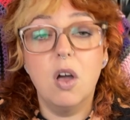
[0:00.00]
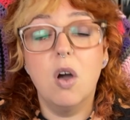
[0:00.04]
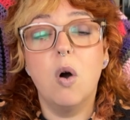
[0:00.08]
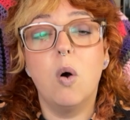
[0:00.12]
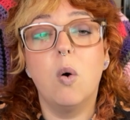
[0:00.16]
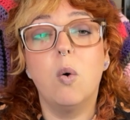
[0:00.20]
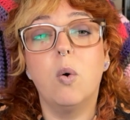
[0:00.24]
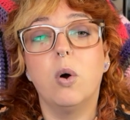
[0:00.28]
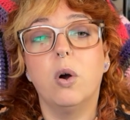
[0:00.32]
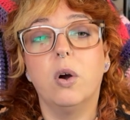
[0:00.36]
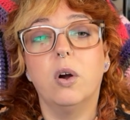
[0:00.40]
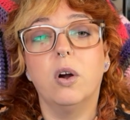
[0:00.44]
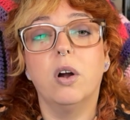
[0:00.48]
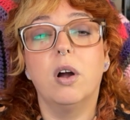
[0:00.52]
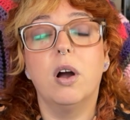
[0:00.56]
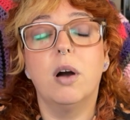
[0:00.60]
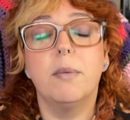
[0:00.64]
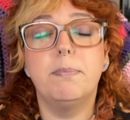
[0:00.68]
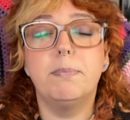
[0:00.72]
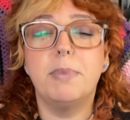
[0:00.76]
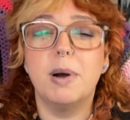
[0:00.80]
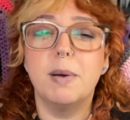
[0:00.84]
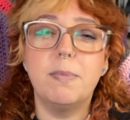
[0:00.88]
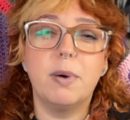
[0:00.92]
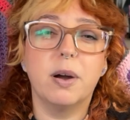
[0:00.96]
Or
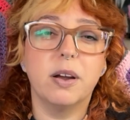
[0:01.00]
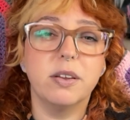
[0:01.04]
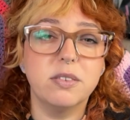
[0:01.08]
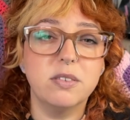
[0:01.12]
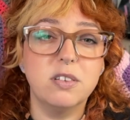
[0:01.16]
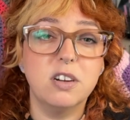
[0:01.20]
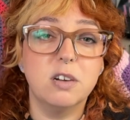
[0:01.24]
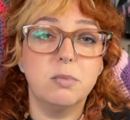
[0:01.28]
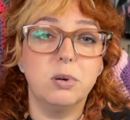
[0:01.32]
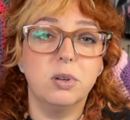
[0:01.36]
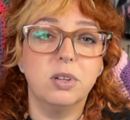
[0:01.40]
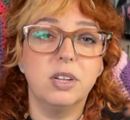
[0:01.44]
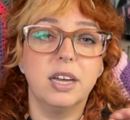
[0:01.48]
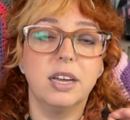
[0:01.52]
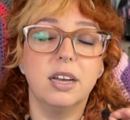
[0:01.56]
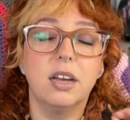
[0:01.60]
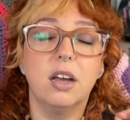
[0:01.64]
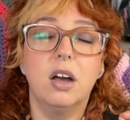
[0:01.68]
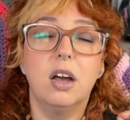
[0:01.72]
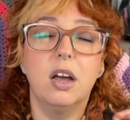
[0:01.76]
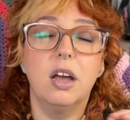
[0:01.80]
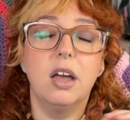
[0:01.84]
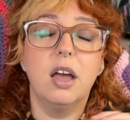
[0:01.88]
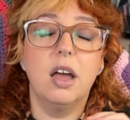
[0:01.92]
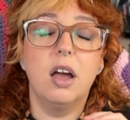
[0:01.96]
my Barnes & Noble
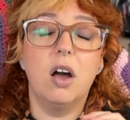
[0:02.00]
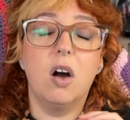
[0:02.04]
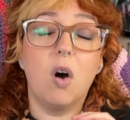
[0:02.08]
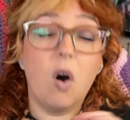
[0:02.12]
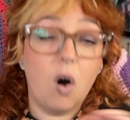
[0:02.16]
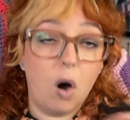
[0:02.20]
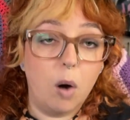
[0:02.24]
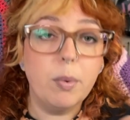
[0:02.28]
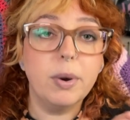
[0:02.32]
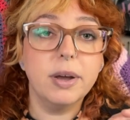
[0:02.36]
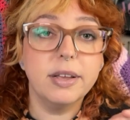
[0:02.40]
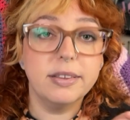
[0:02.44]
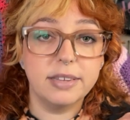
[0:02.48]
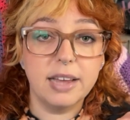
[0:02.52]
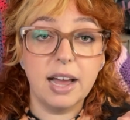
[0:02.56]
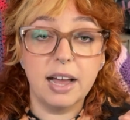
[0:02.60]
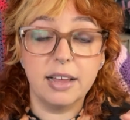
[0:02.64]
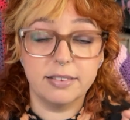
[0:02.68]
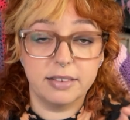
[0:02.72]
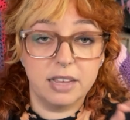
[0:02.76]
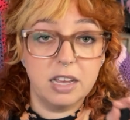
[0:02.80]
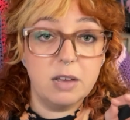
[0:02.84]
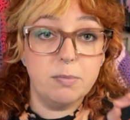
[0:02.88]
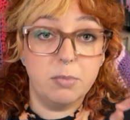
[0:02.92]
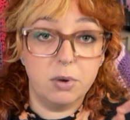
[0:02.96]
always
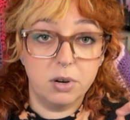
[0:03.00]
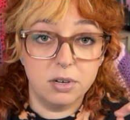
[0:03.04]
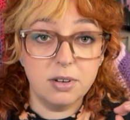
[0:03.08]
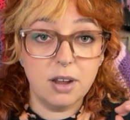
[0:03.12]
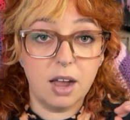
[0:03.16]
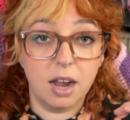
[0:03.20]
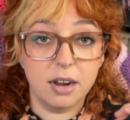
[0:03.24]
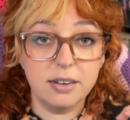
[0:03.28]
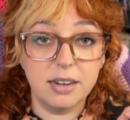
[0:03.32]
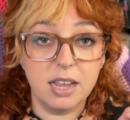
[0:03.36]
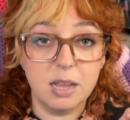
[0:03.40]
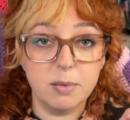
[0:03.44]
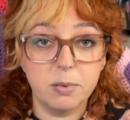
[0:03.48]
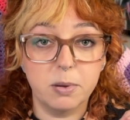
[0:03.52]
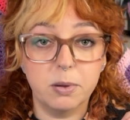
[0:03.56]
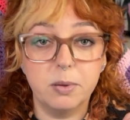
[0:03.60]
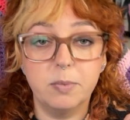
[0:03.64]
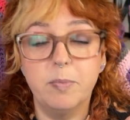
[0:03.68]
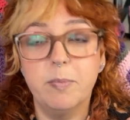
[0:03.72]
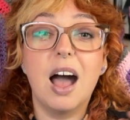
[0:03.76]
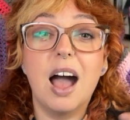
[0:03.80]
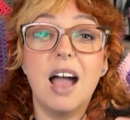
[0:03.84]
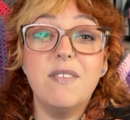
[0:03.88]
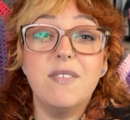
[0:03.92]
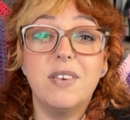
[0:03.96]
has a Book Talk table.
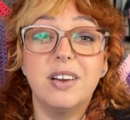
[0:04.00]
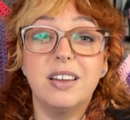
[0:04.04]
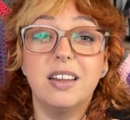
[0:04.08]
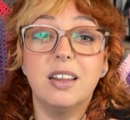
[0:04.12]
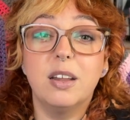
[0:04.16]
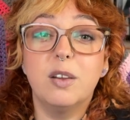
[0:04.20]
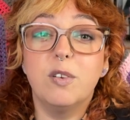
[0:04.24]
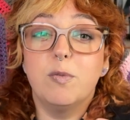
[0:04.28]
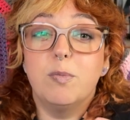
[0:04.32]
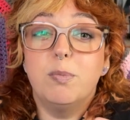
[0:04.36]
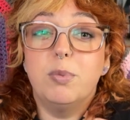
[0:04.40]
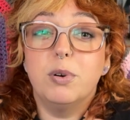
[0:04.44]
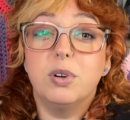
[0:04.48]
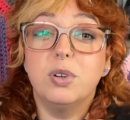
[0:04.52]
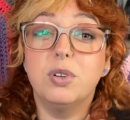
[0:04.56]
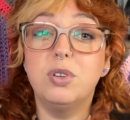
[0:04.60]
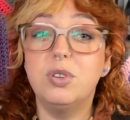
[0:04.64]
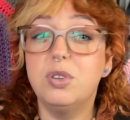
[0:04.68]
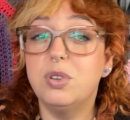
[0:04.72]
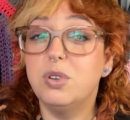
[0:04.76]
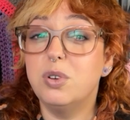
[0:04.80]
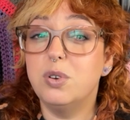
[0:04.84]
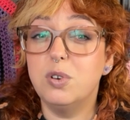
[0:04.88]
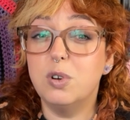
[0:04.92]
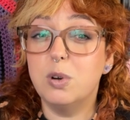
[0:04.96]
I find a lot of
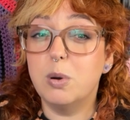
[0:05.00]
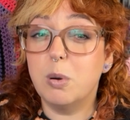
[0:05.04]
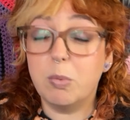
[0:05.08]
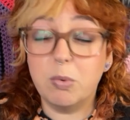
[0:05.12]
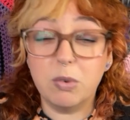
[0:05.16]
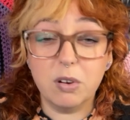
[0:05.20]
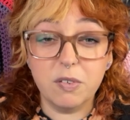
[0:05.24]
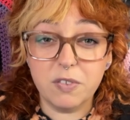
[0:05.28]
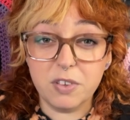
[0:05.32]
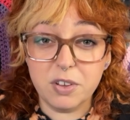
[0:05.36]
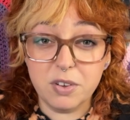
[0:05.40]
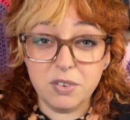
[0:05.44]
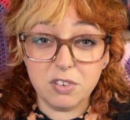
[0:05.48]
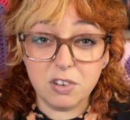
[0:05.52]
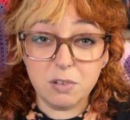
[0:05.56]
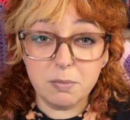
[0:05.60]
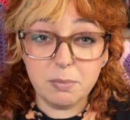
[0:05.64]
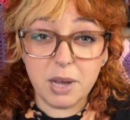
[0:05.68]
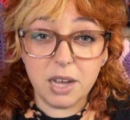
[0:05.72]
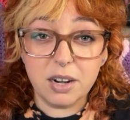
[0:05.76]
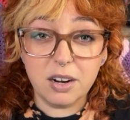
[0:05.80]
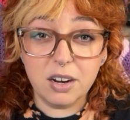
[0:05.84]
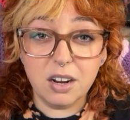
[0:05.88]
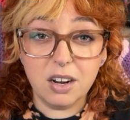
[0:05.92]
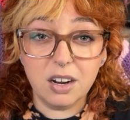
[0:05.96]
BookTube reviews are
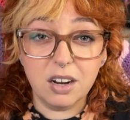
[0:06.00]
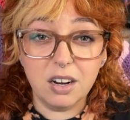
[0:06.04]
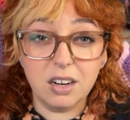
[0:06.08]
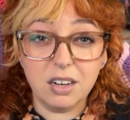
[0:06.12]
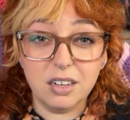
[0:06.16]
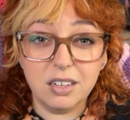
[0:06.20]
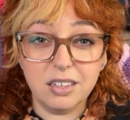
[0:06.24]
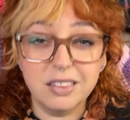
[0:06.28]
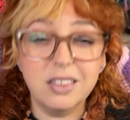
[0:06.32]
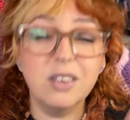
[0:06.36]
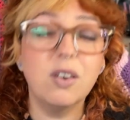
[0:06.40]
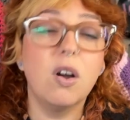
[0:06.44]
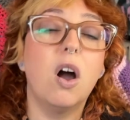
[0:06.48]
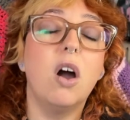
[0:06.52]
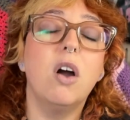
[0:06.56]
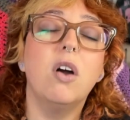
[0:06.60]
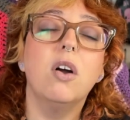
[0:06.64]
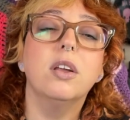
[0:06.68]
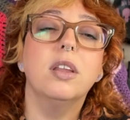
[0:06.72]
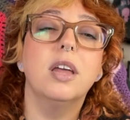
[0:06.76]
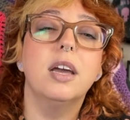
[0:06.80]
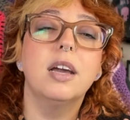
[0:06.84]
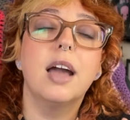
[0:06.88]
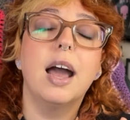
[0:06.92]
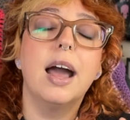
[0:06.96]
better. There are
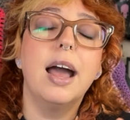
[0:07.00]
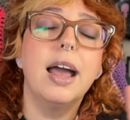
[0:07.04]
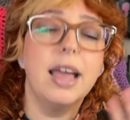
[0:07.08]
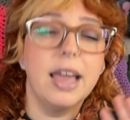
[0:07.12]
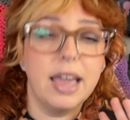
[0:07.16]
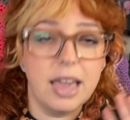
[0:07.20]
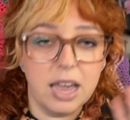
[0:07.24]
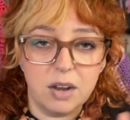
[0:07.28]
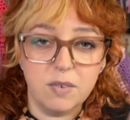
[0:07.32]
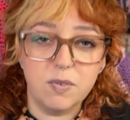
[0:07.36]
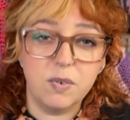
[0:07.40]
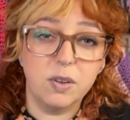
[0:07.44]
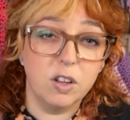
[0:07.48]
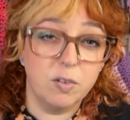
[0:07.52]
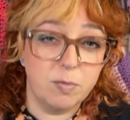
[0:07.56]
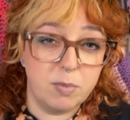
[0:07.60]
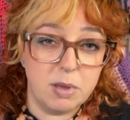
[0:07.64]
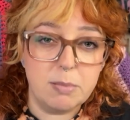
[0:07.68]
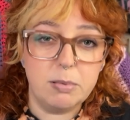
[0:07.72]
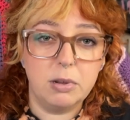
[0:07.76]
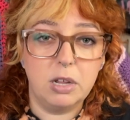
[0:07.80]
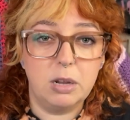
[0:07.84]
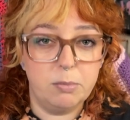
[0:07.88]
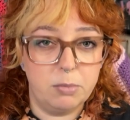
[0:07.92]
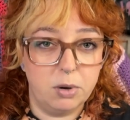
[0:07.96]
a handful of
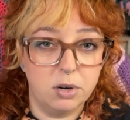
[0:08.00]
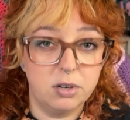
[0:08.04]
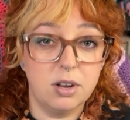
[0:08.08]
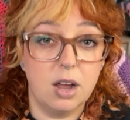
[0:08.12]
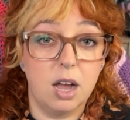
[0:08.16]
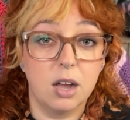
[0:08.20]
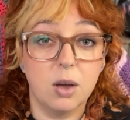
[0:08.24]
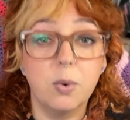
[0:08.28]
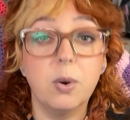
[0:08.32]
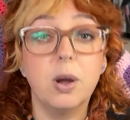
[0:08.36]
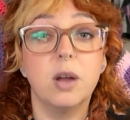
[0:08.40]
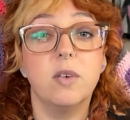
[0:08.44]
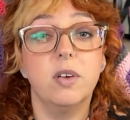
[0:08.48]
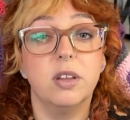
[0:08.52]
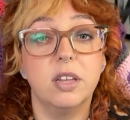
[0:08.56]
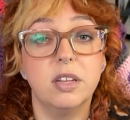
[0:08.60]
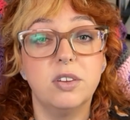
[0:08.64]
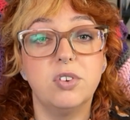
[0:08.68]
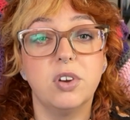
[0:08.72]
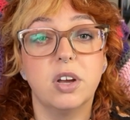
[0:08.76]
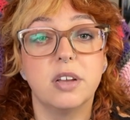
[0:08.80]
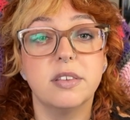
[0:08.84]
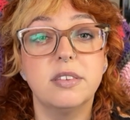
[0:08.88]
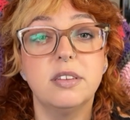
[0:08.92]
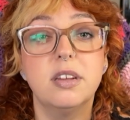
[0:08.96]
people on Book Talk who I really
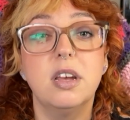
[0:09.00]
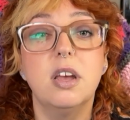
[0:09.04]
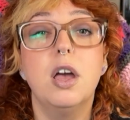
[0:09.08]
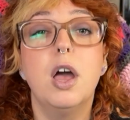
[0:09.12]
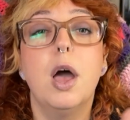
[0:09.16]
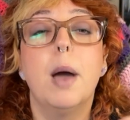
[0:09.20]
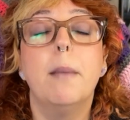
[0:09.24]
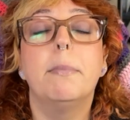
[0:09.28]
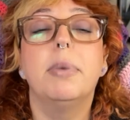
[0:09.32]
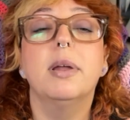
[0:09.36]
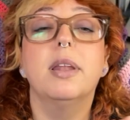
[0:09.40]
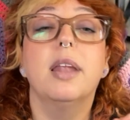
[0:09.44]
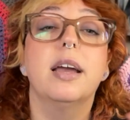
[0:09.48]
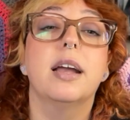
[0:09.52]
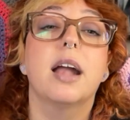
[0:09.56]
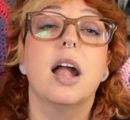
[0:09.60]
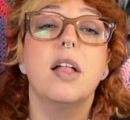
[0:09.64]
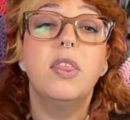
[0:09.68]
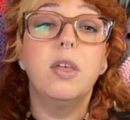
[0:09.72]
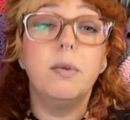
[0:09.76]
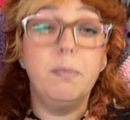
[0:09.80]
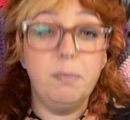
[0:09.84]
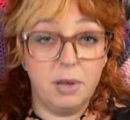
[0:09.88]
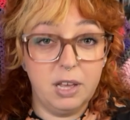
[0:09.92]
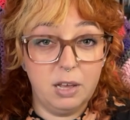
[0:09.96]
trust, but
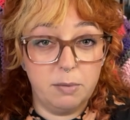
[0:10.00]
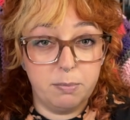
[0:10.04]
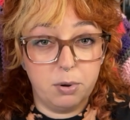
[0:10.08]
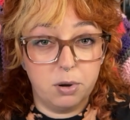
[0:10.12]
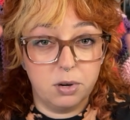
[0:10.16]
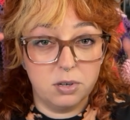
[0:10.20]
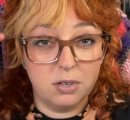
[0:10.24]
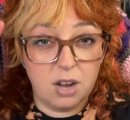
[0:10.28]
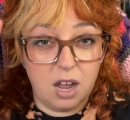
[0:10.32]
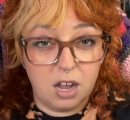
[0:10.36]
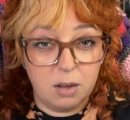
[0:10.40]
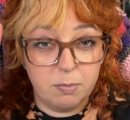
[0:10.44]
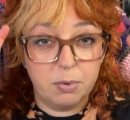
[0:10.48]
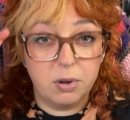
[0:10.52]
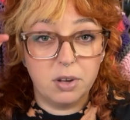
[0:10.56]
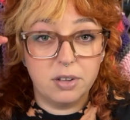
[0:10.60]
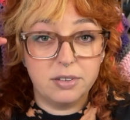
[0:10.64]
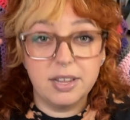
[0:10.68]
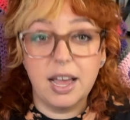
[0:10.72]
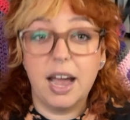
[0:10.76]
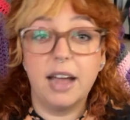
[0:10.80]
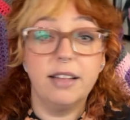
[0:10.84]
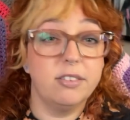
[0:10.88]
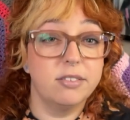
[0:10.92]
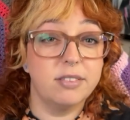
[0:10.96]
the big Book Talk books
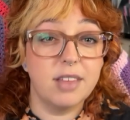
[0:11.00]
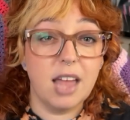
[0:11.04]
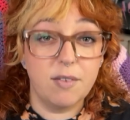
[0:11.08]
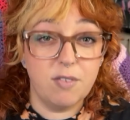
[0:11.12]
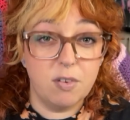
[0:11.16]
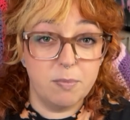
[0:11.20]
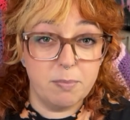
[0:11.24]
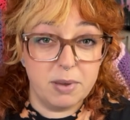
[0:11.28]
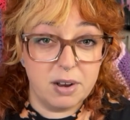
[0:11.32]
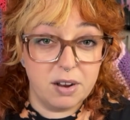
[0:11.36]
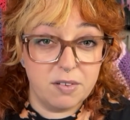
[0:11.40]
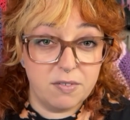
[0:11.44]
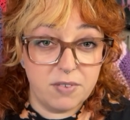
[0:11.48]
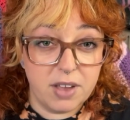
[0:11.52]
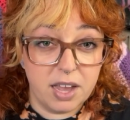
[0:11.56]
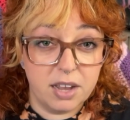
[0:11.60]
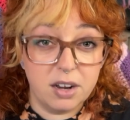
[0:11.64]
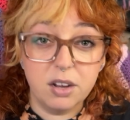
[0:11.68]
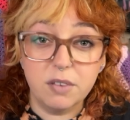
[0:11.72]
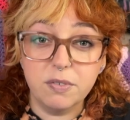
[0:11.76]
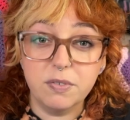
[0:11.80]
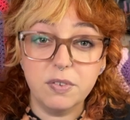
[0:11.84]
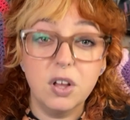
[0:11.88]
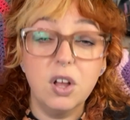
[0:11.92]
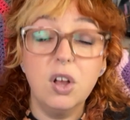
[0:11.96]
I just haven't been a fan
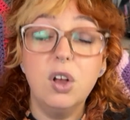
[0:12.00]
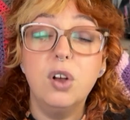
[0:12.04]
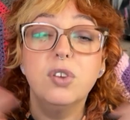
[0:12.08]
of.